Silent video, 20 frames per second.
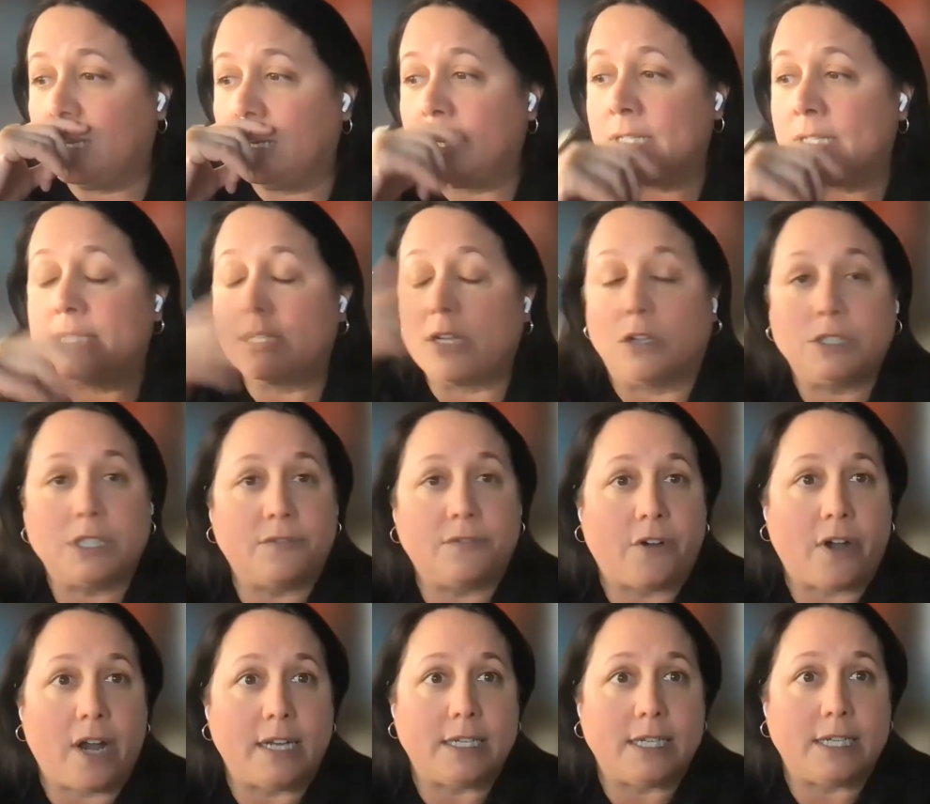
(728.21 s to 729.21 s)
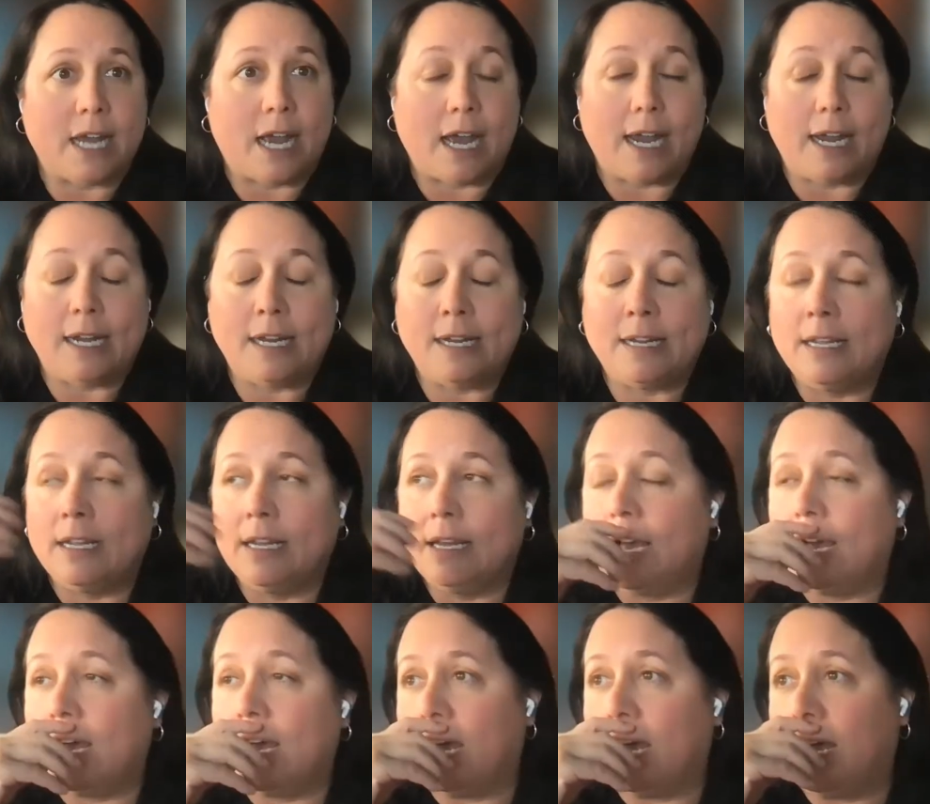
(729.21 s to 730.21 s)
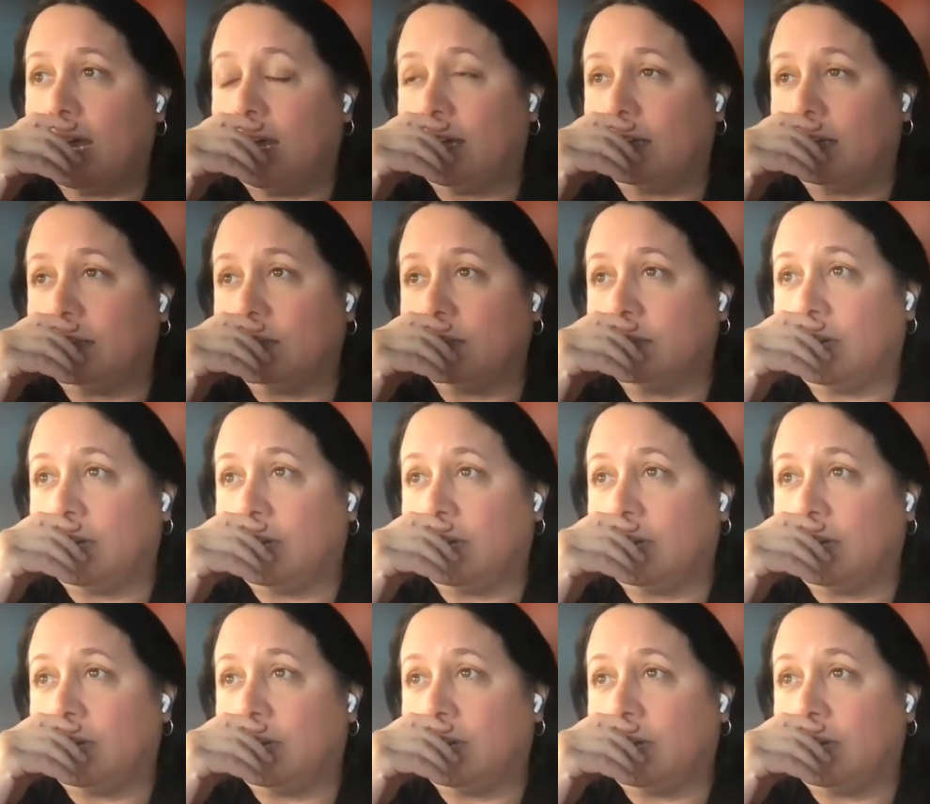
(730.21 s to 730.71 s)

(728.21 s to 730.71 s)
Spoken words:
consulted for NDI, a